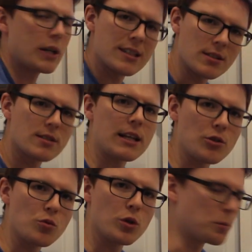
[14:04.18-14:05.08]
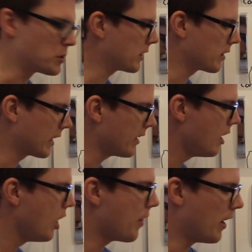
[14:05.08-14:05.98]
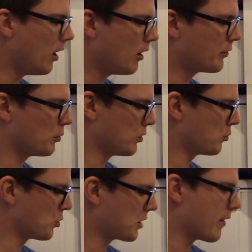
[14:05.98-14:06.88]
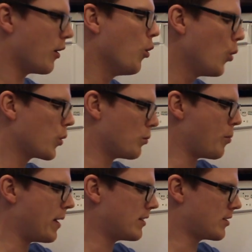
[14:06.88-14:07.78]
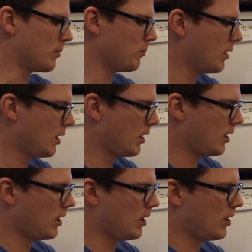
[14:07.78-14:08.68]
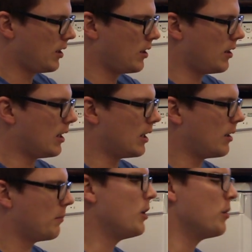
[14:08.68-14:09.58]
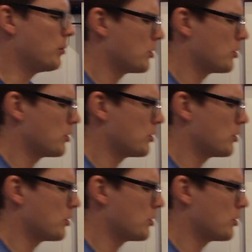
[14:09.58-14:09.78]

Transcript: It's a stationary object, okay? Then afterwards we'll say that all the momentum, we'll